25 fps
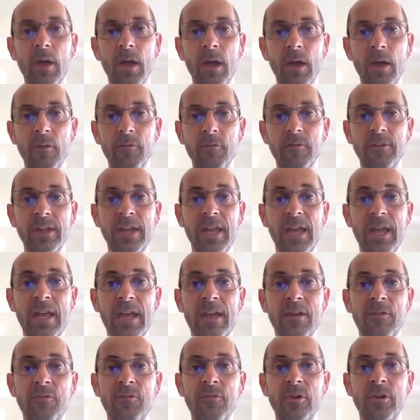the
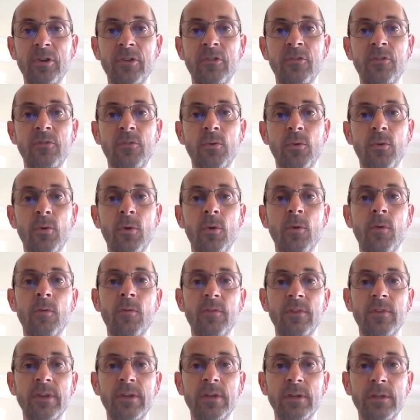average
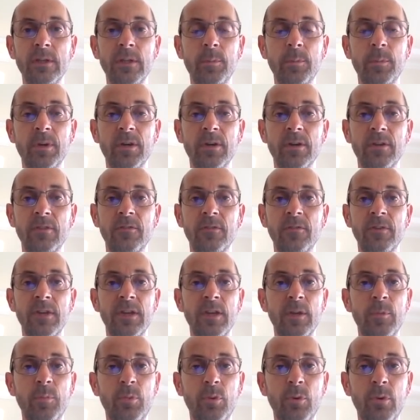for the early part of
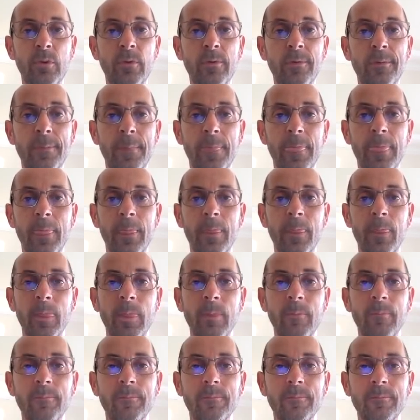April.
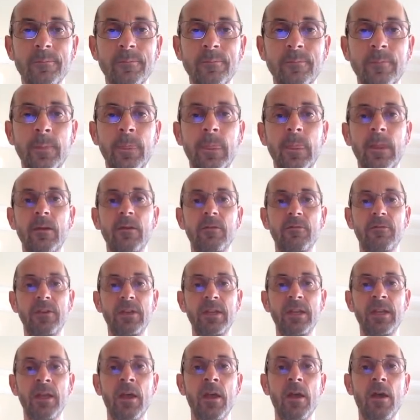
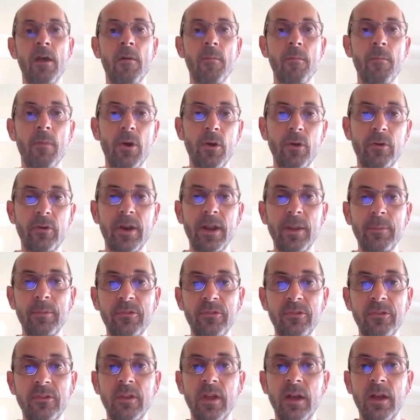The
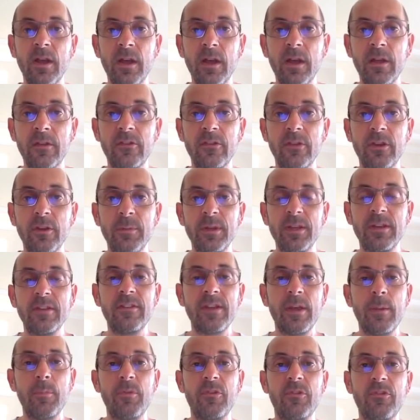MOGREPS 2-meter
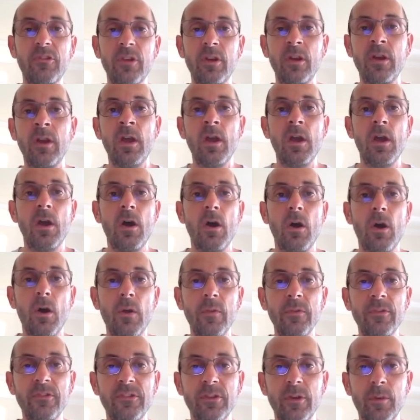temperature
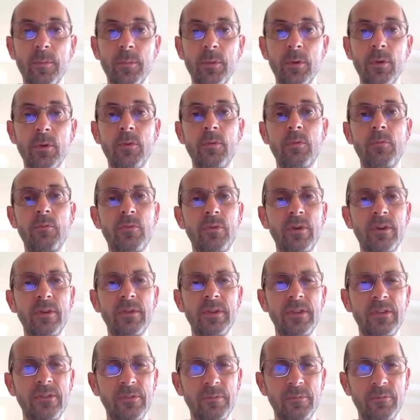ensemble
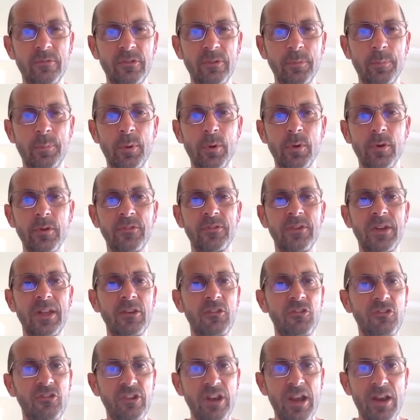really supports
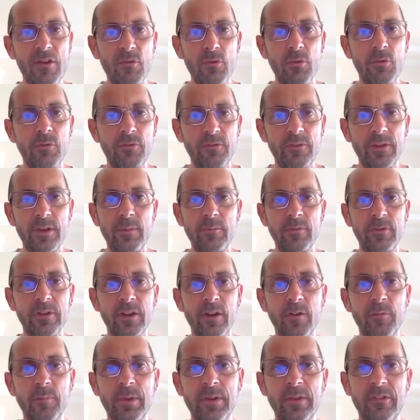that general theme that
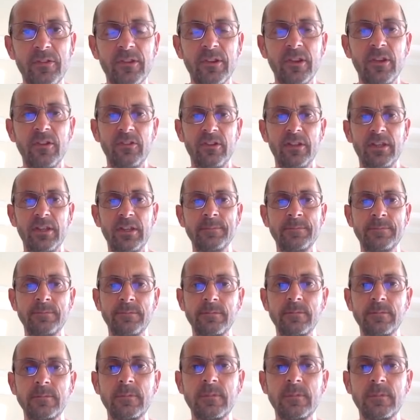I've been discussing.